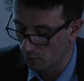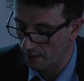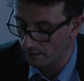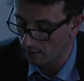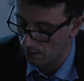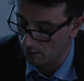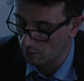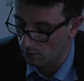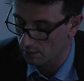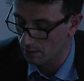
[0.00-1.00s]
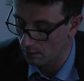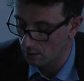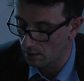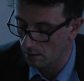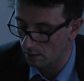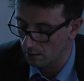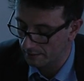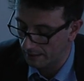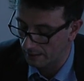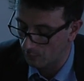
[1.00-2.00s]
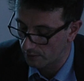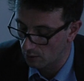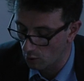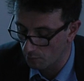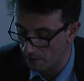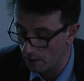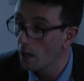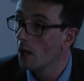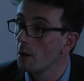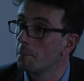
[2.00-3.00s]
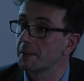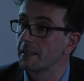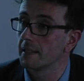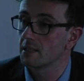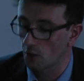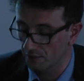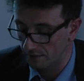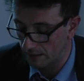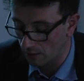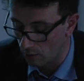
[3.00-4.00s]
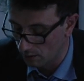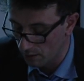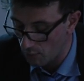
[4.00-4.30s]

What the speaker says: looking or dealing with Homer, but he is not the only